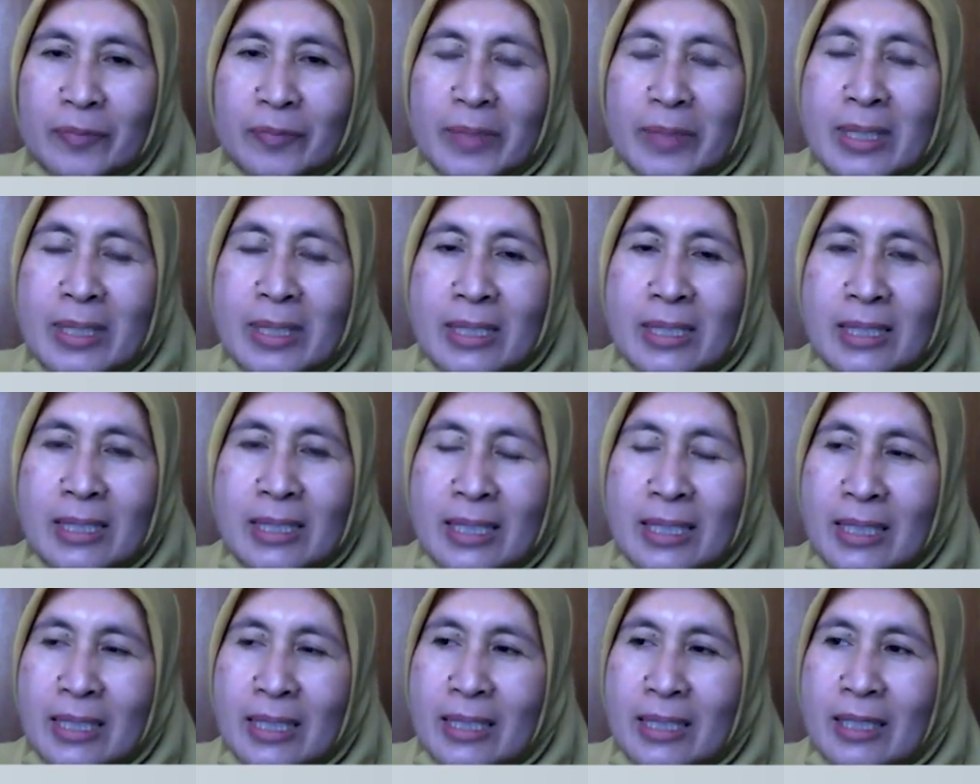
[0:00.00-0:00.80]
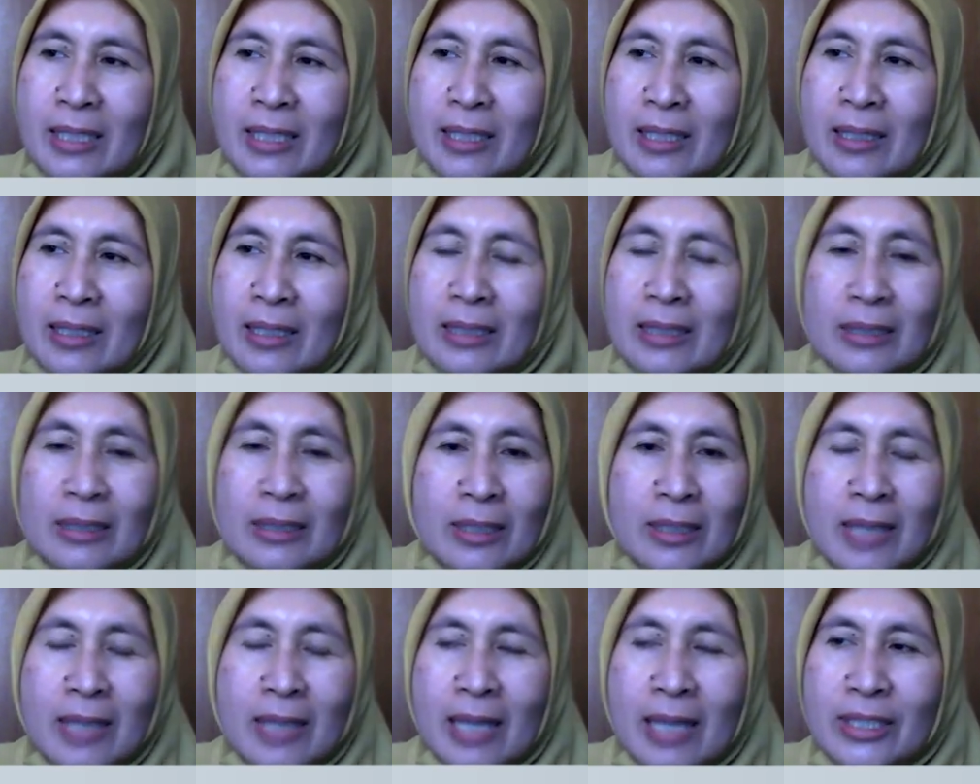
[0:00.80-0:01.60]
Firstly,
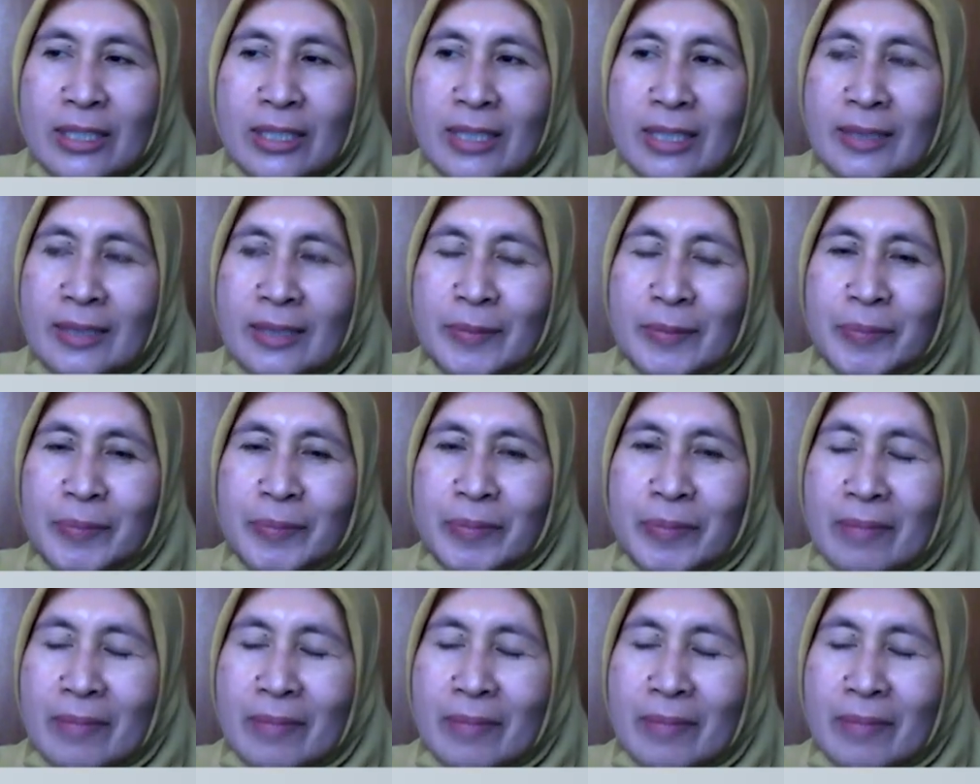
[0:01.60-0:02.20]
introduction.